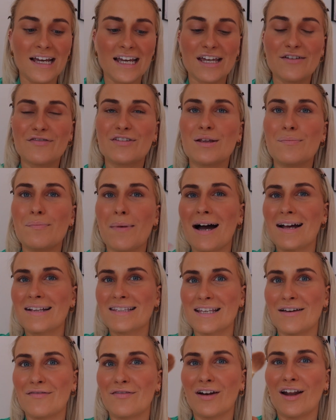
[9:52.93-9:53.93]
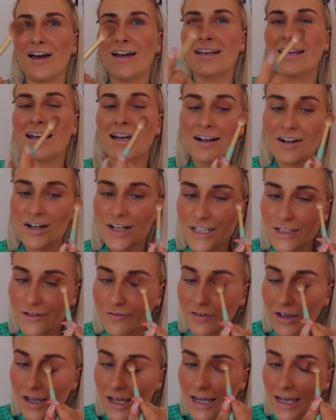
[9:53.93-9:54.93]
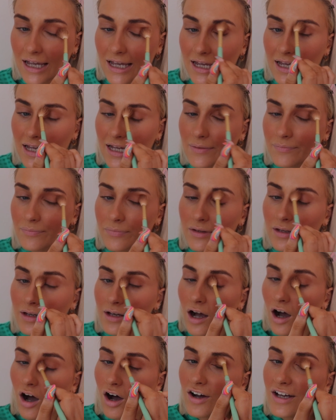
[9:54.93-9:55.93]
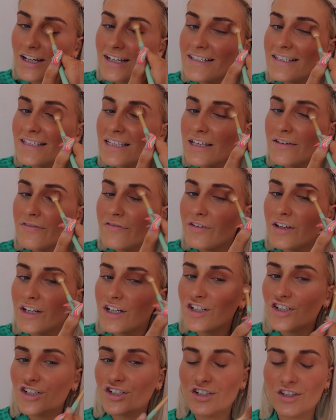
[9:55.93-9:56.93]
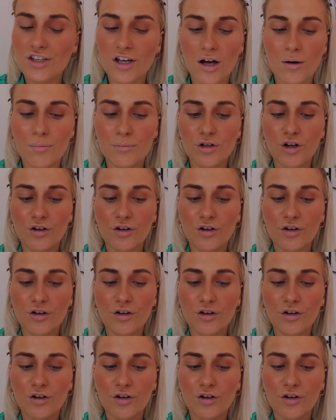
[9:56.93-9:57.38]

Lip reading: Even the mattes have like kind of a icy finish to them.